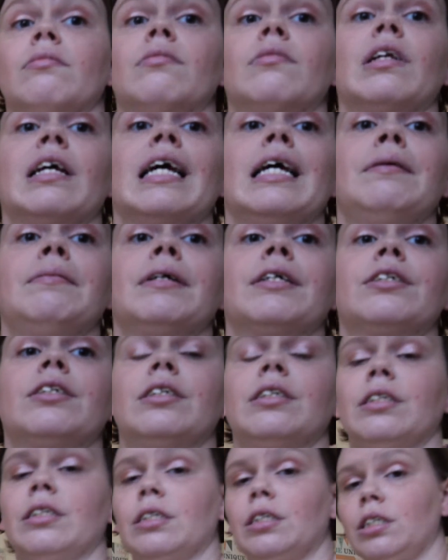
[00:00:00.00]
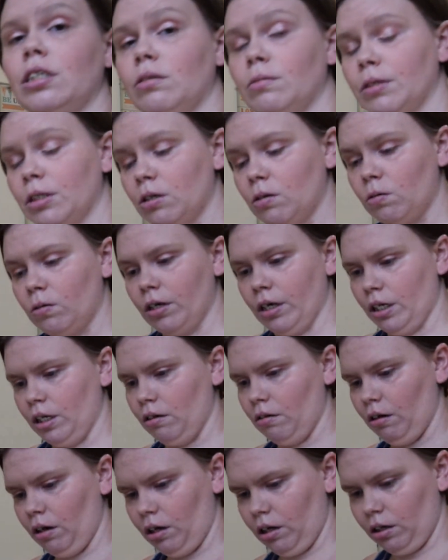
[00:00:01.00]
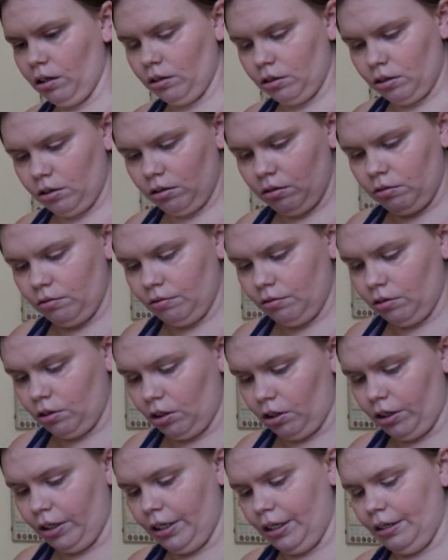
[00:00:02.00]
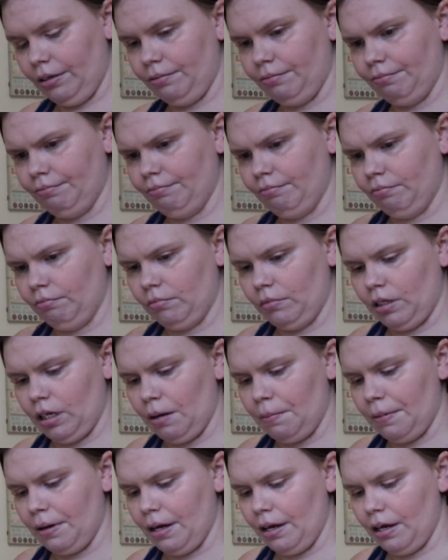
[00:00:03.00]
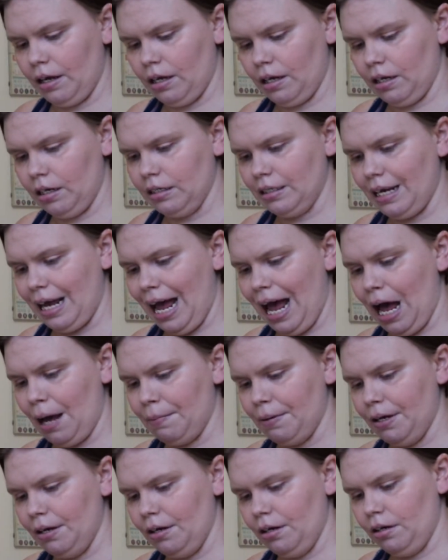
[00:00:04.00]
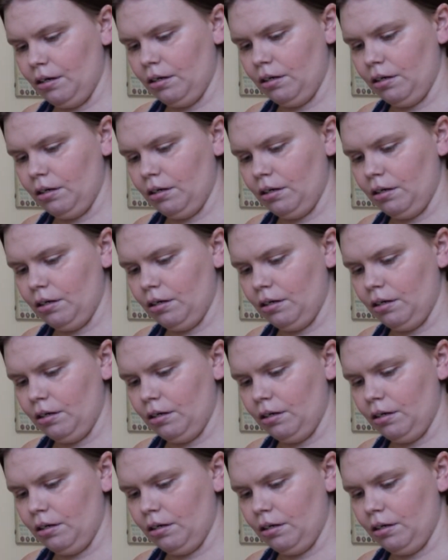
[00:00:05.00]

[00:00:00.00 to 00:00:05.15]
gotta make sure this is still recording. Sorry. I'm going to have it.